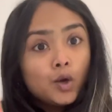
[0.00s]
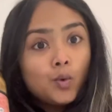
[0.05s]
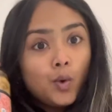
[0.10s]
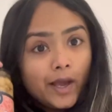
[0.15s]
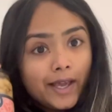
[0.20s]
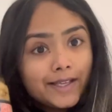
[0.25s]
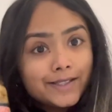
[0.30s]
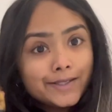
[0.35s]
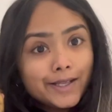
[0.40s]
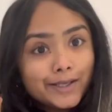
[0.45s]

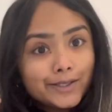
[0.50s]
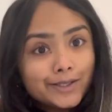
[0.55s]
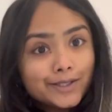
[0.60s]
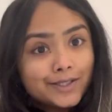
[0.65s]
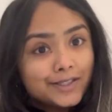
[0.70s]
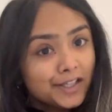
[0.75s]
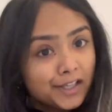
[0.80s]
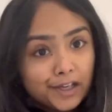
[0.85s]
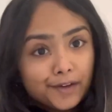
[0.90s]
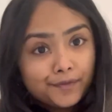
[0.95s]
Quite excited
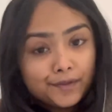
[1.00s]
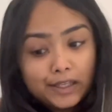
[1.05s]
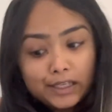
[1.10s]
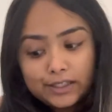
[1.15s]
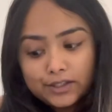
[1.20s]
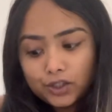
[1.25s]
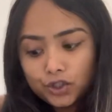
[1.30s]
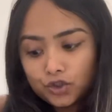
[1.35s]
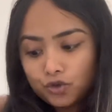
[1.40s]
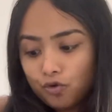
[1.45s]
to give
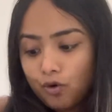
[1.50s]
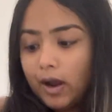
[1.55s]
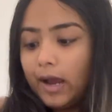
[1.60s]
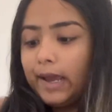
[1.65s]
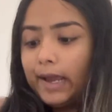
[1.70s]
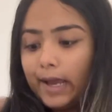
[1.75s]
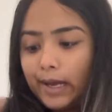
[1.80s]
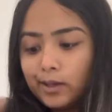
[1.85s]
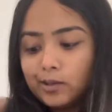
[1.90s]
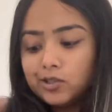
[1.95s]
these a try
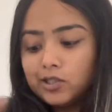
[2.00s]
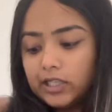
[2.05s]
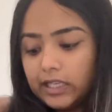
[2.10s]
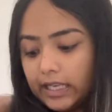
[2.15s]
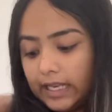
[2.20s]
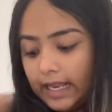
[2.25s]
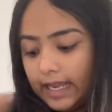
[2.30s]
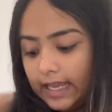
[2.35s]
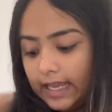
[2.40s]
actually.